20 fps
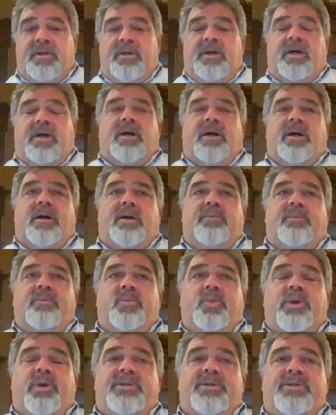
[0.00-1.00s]

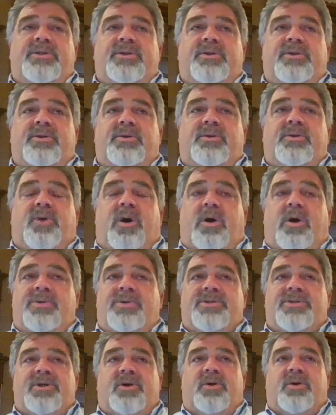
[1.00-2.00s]
We do
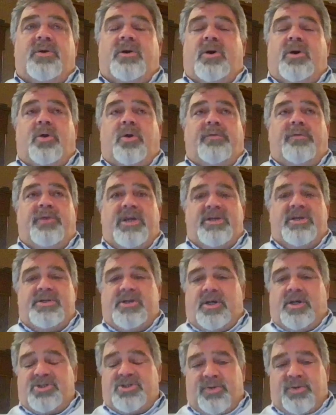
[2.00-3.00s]
also all of the
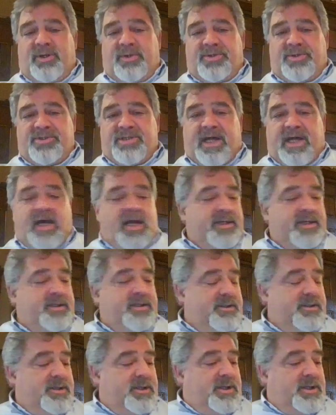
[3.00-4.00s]
industrial side,
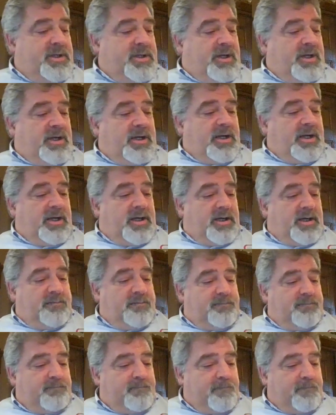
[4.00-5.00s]

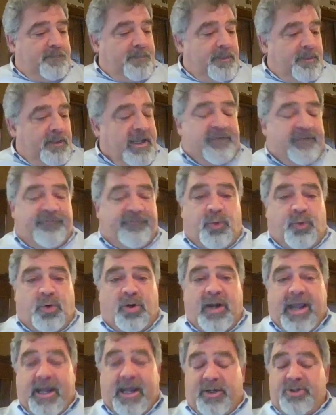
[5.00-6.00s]
like
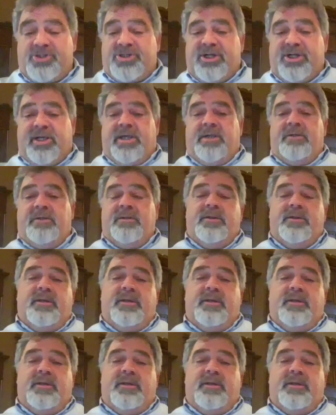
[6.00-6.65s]
for energy,